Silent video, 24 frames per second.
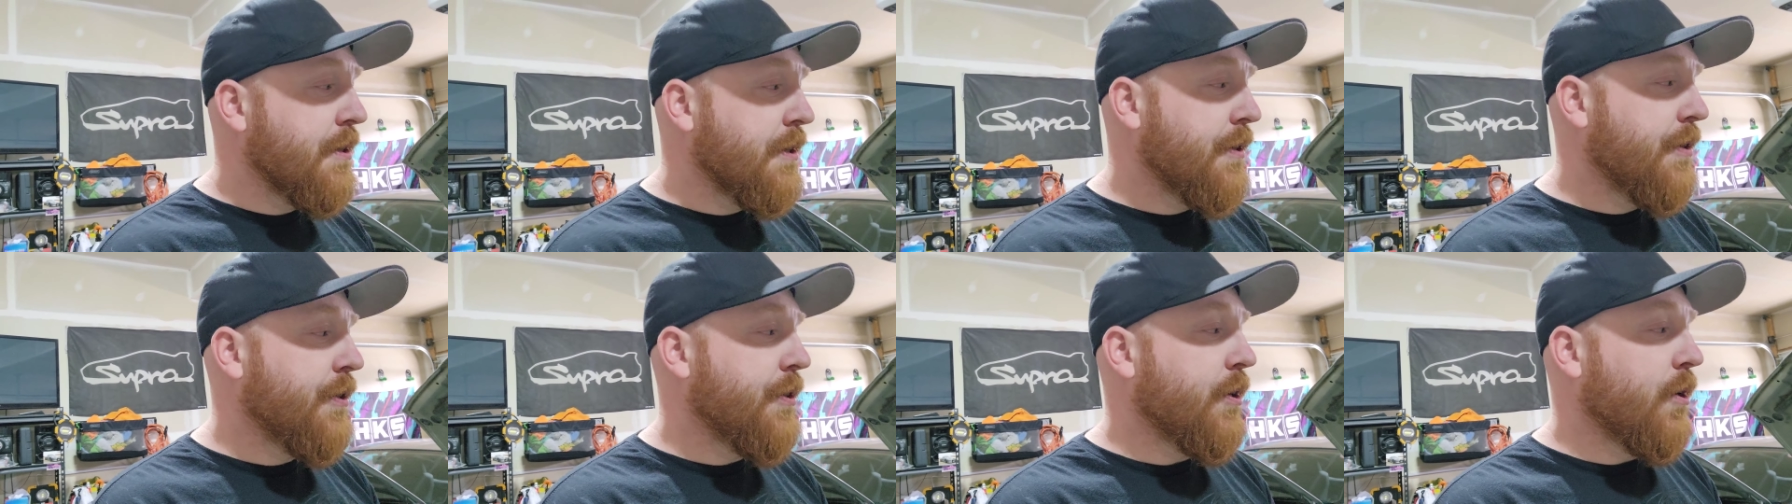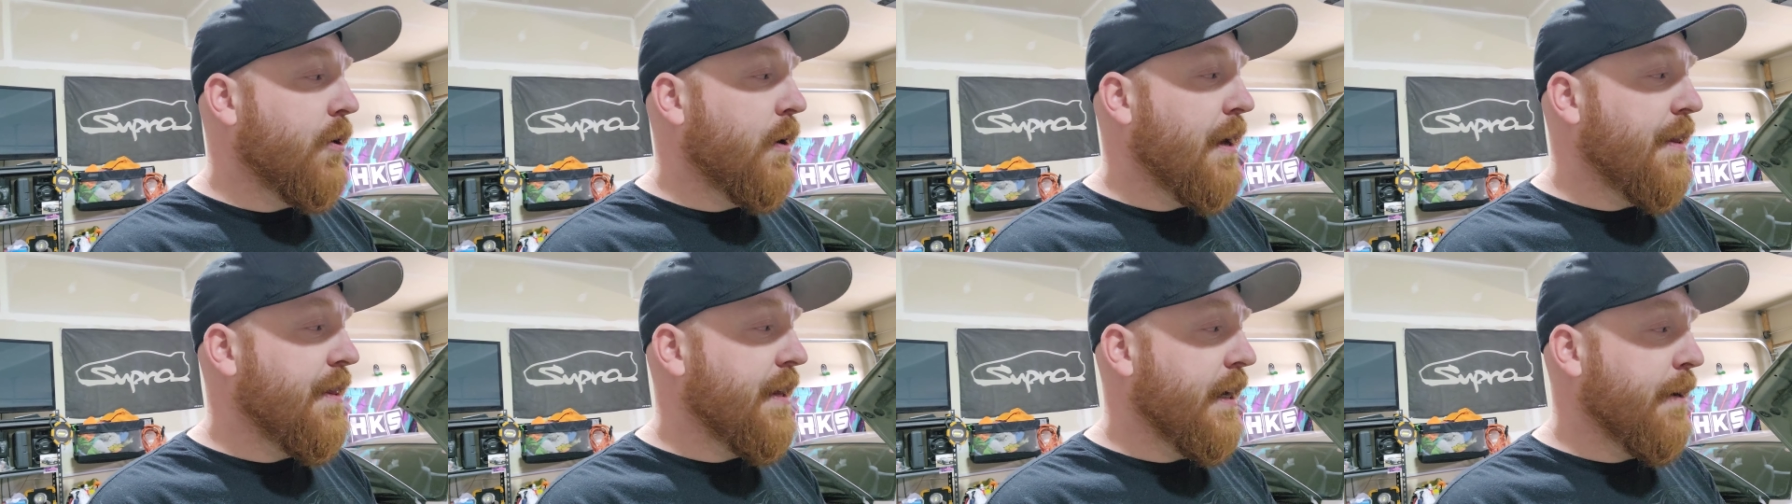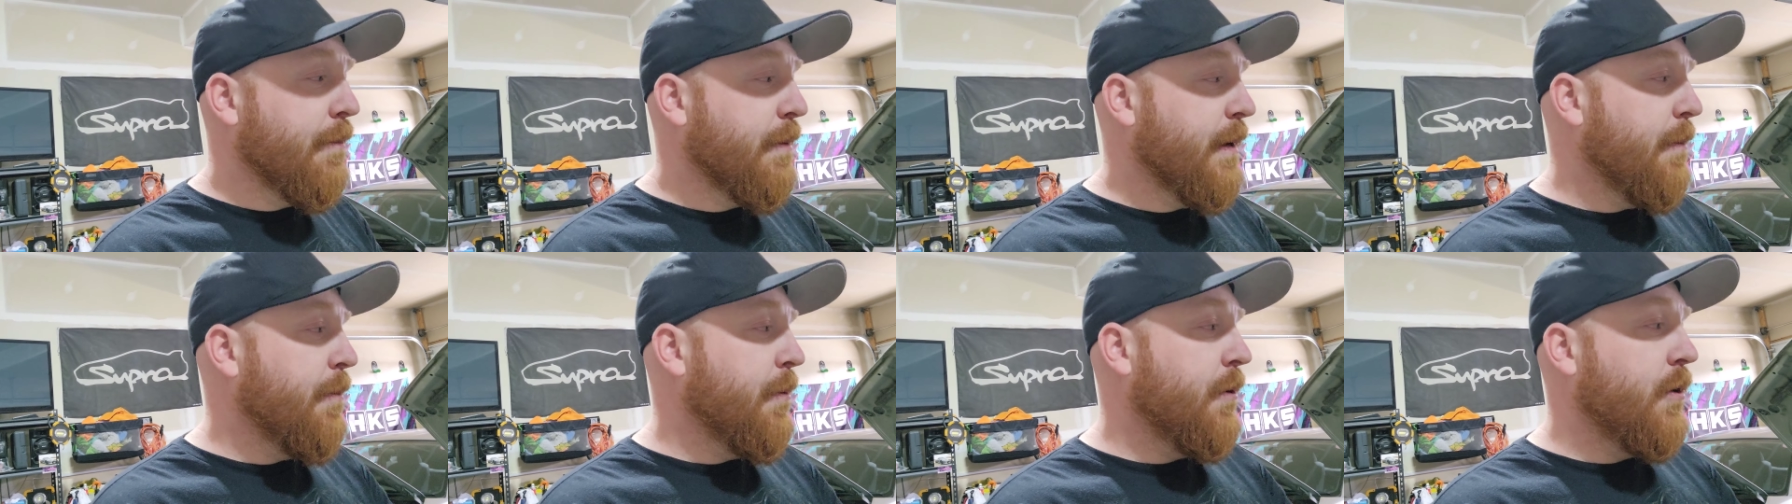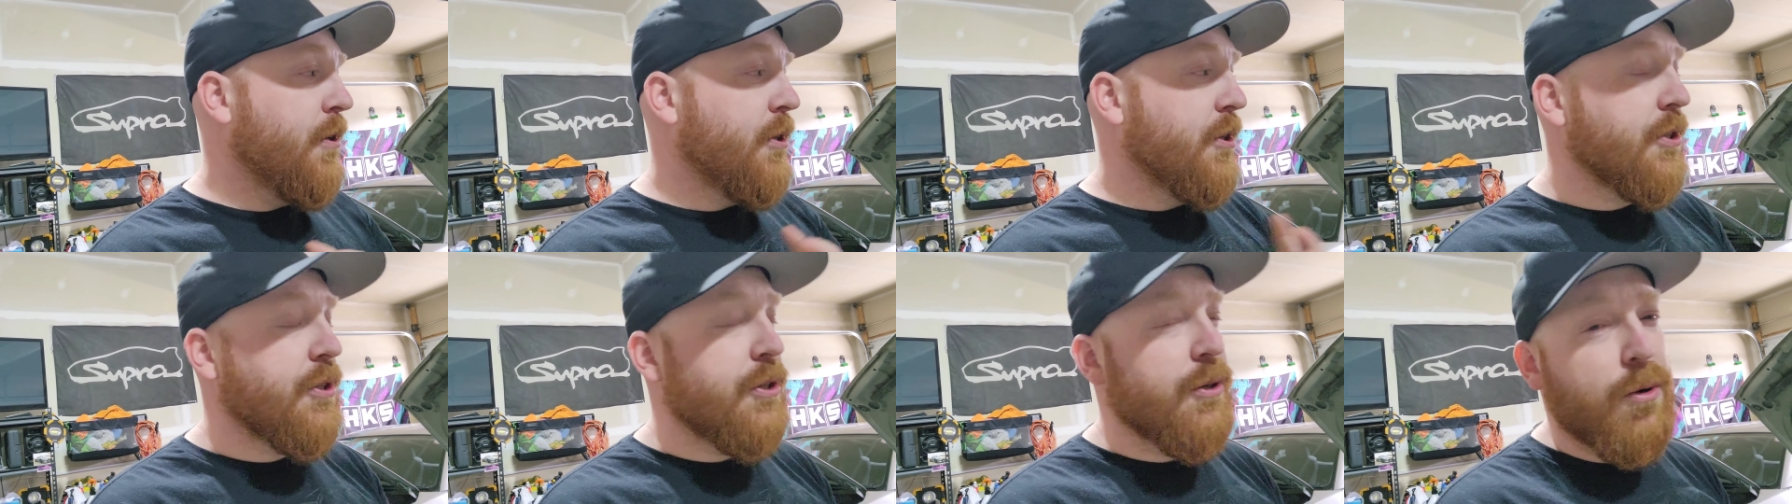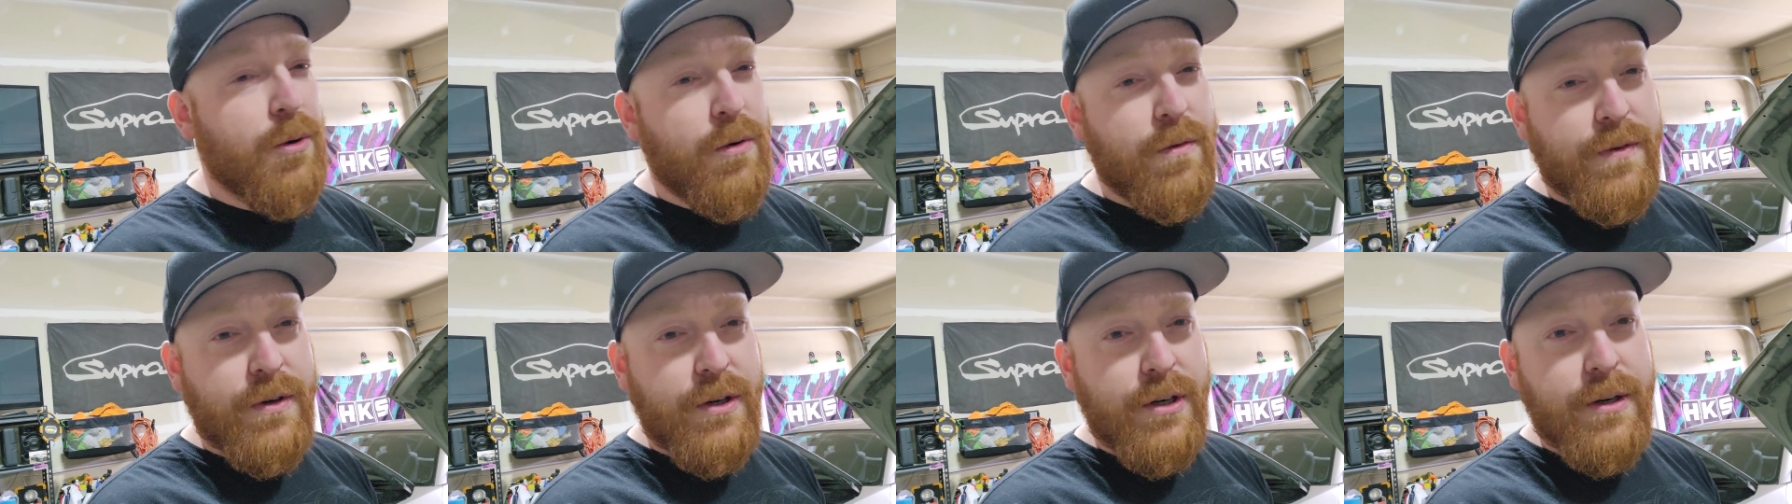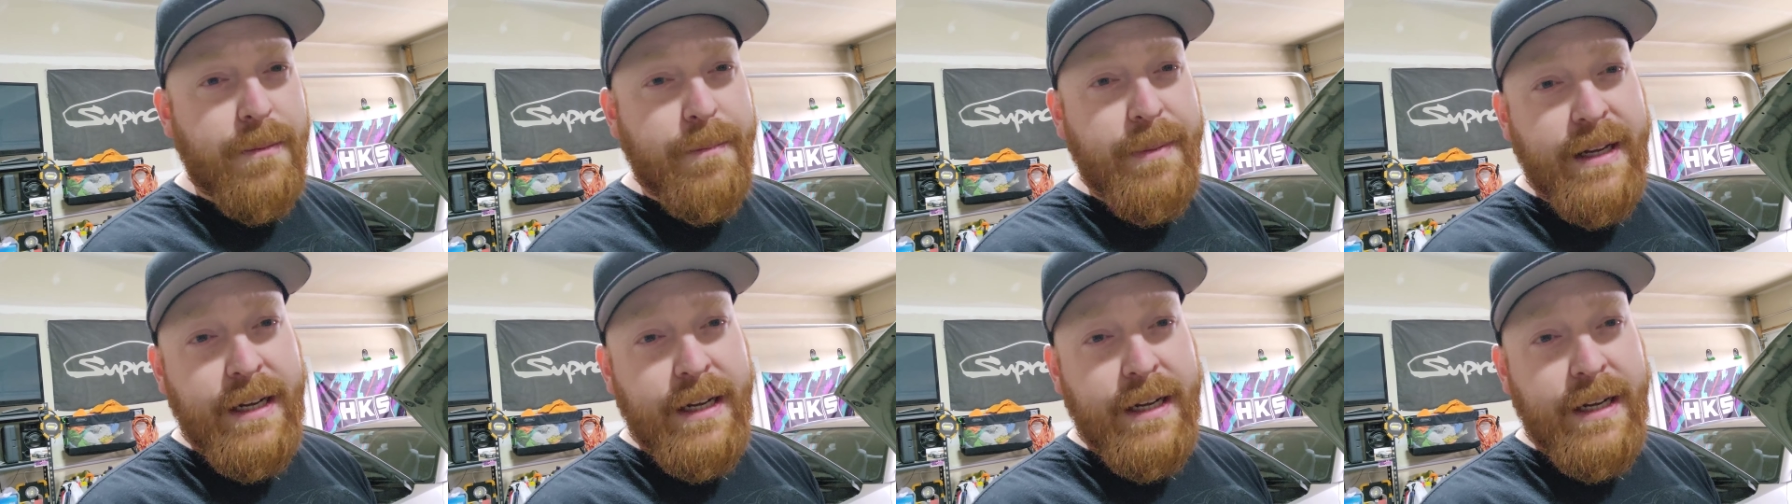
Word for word: so I think people are just over